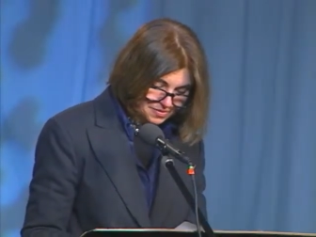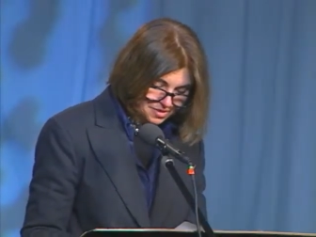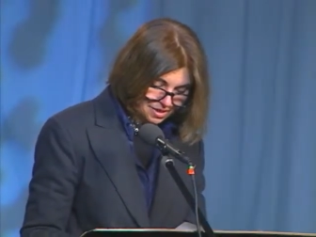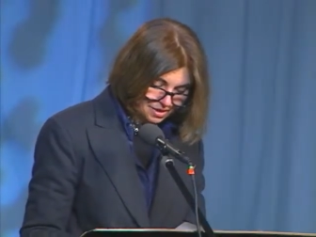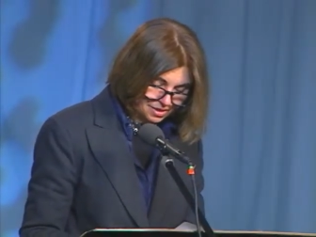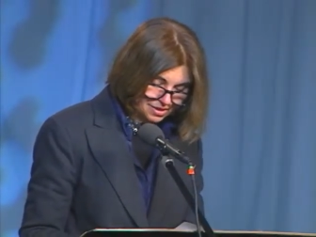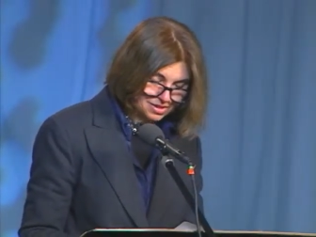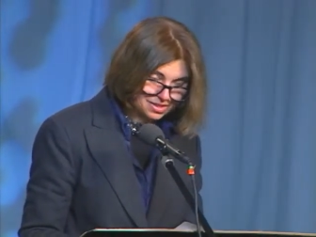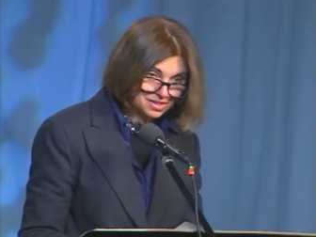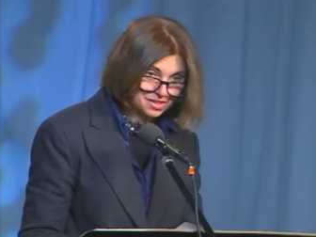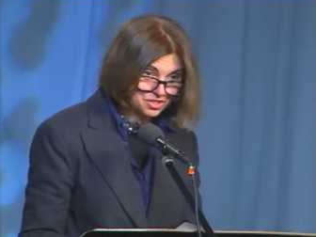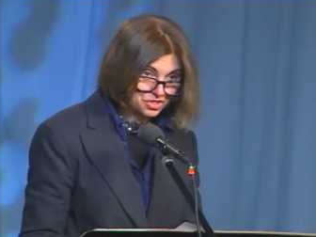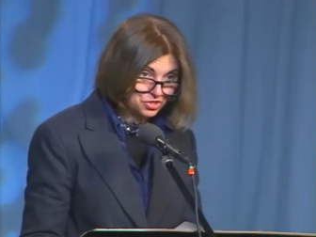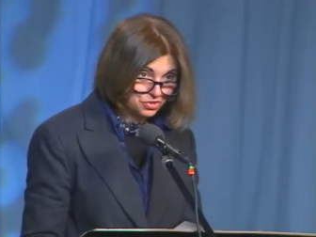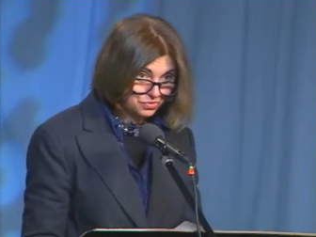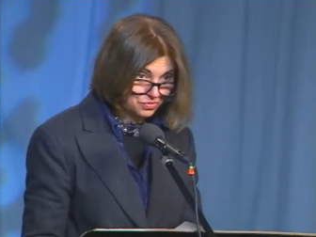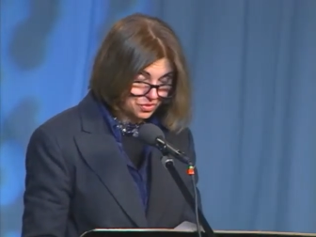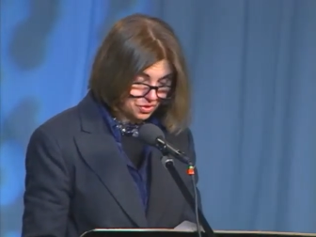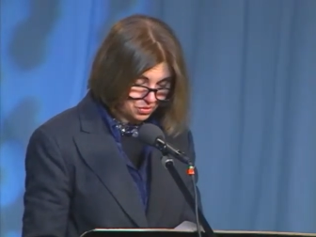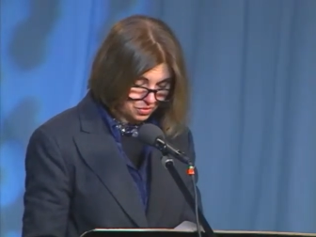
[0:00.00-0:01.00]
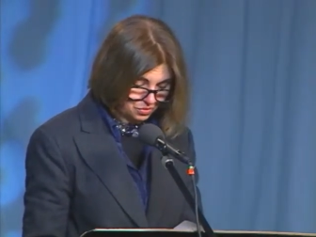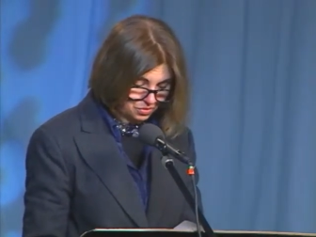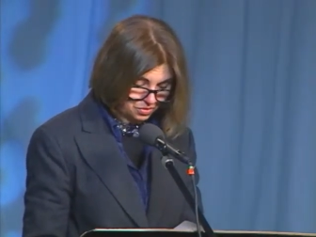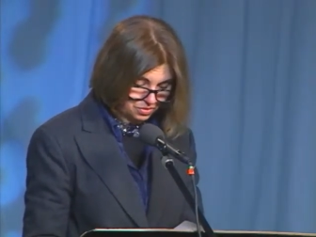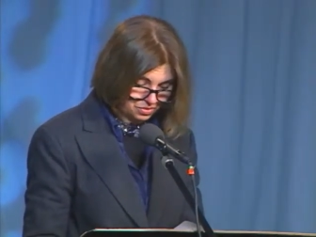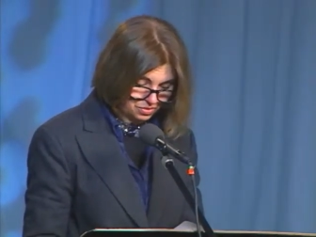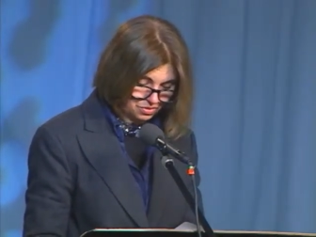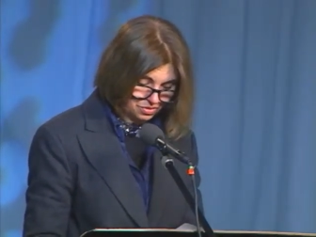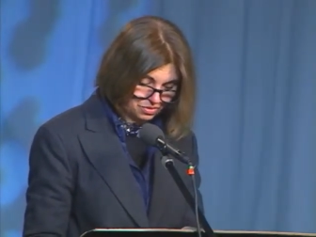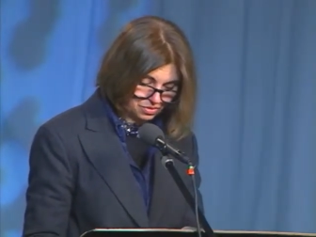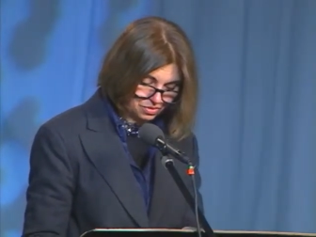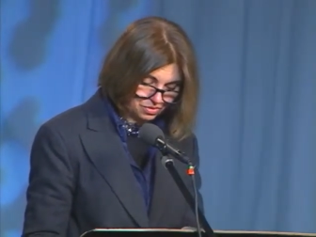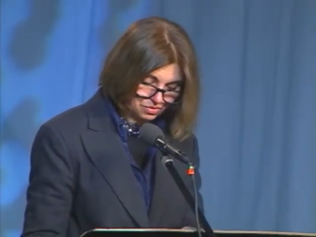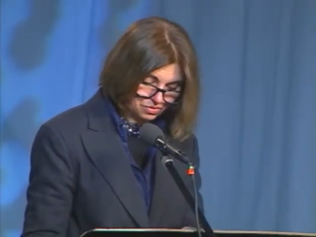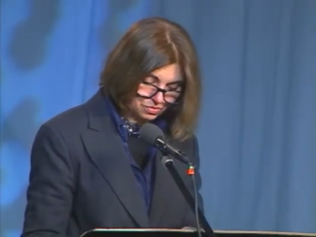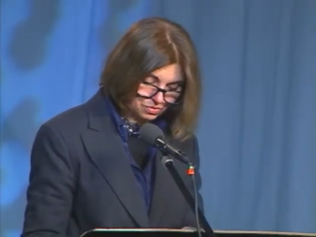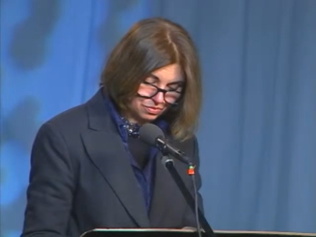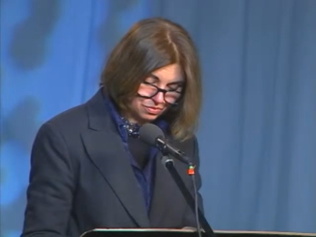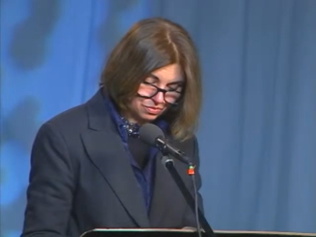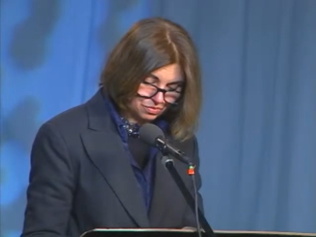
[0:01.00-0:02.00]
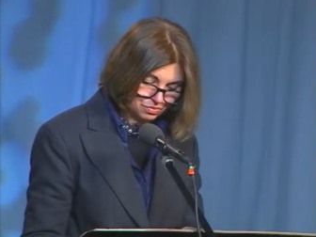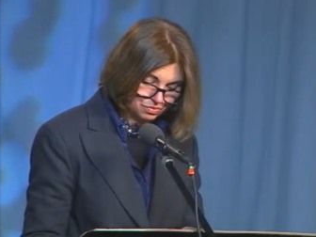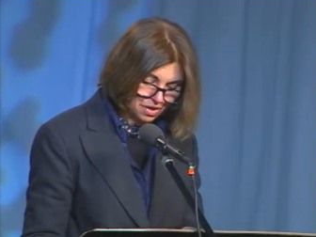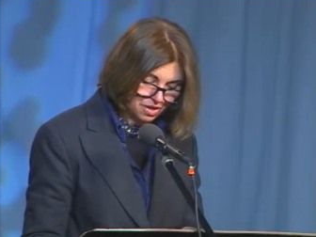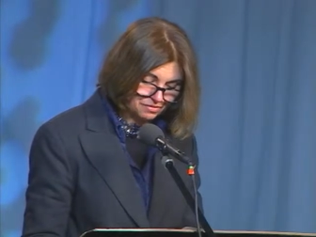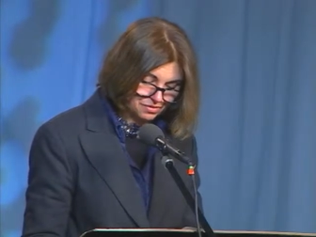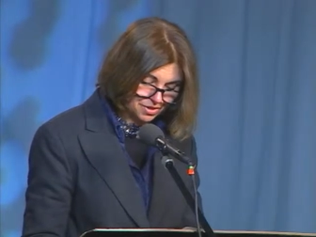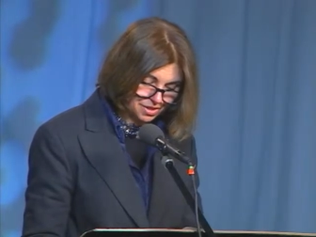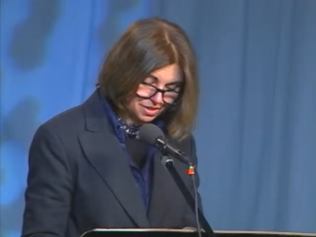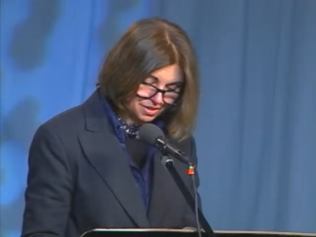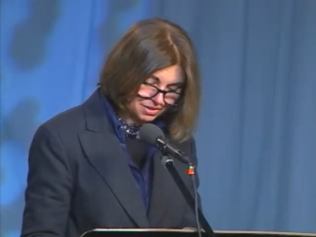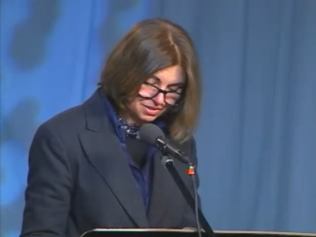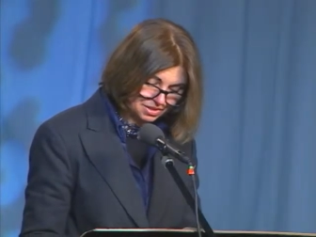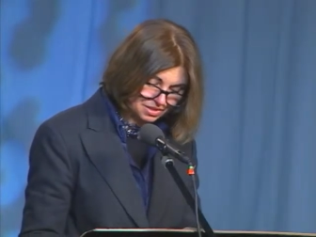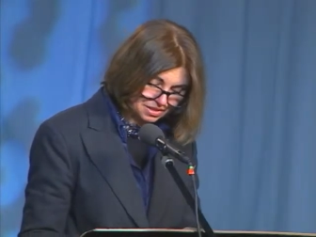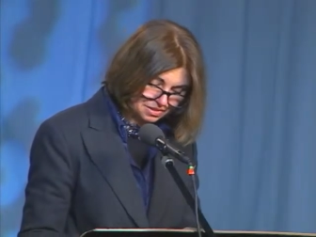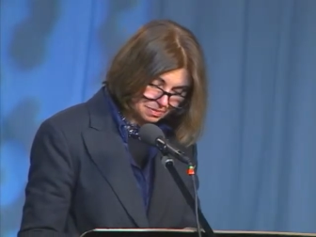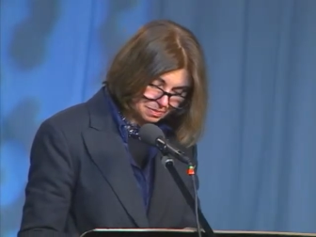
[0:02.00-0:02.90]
In an interview, Rafael